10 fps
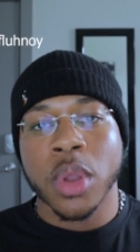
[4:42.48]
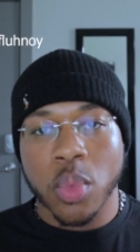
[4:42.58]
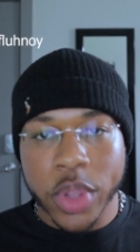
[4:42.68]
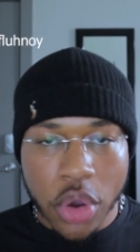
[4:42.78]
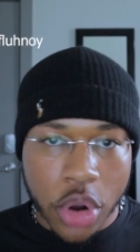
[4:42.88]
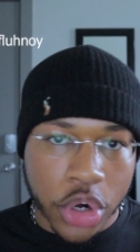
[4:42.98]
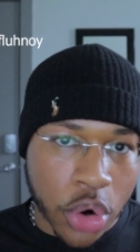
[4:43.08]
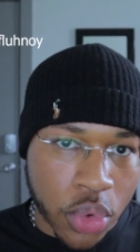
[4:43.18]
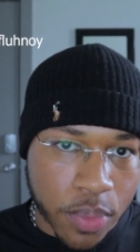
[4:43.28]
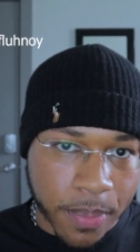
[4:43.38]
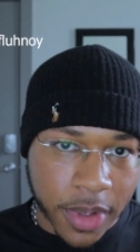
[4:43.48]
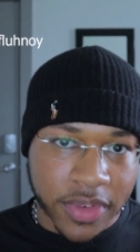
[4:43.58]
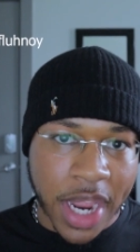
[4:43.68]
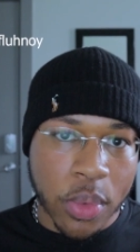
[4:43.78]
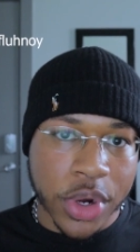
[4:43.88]
We all know if
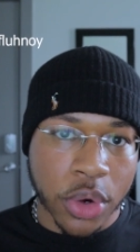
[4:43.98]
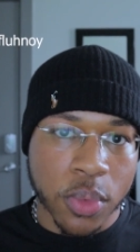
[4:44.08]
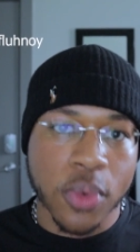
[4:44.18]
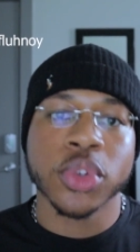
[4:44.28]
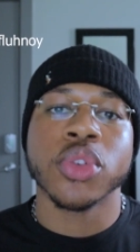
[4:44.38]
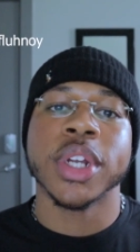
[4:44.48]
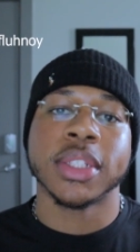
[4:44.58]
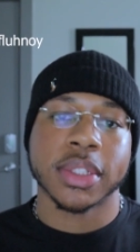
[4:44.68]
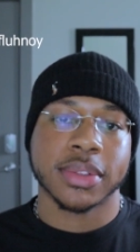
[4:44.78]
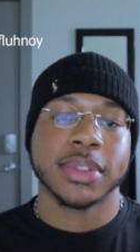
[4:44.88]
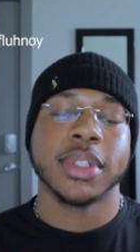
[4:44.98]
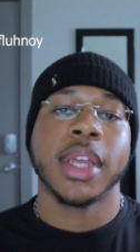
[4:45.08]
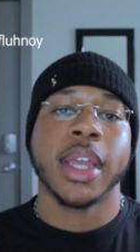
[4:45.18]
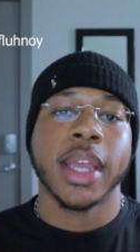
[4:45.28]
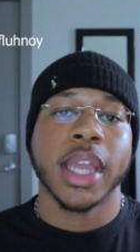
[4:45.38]
they were in a Ruth's Chris,
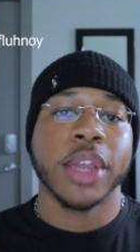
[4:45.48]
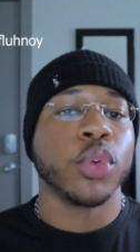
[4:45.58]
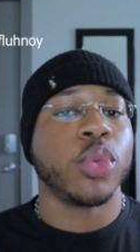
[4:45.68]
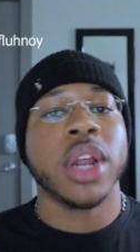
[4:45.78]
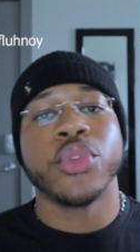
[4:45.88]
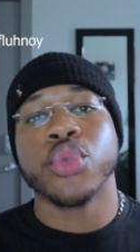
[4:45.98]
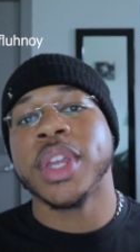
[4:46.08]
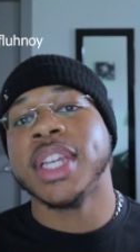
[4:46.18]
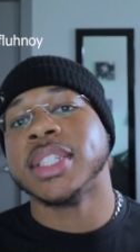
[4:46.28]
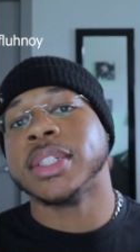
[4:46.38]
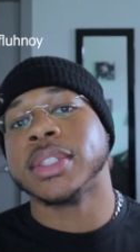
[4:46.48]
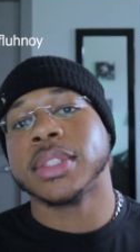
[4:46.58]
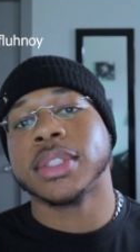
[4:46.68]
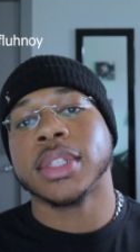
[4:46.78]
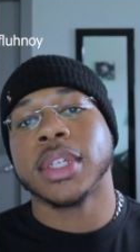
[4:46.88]
and for whatever reason,
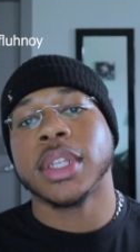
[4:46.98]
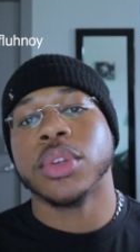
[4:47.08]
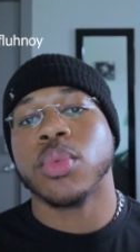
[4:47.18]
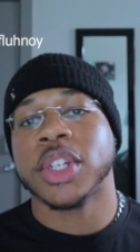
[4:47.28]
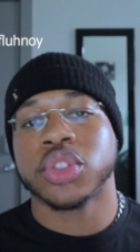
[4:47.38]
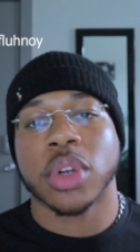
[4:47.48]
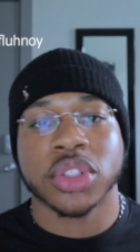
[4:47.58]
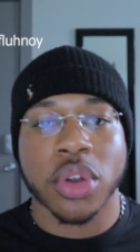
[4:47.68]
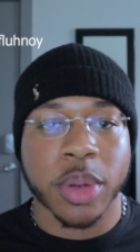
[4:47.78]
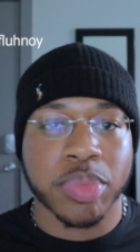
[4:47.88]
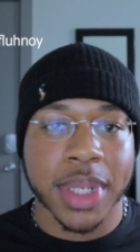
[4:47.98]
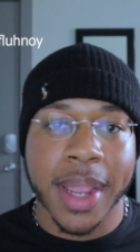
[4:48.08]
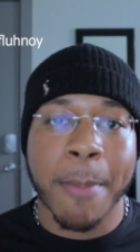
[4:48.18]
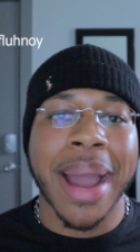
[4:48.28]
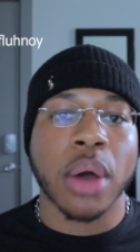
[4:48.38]
the restaurant started
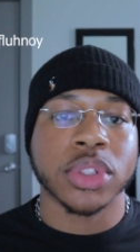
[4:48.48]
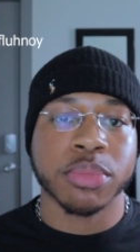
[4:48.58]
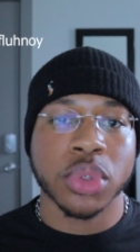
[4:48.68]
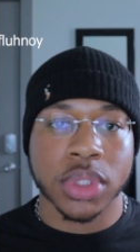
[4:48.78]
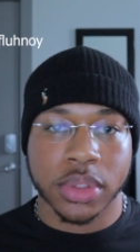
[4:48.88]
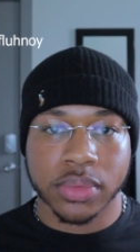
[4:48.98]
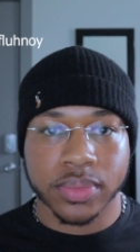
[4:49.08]
playing bounce music,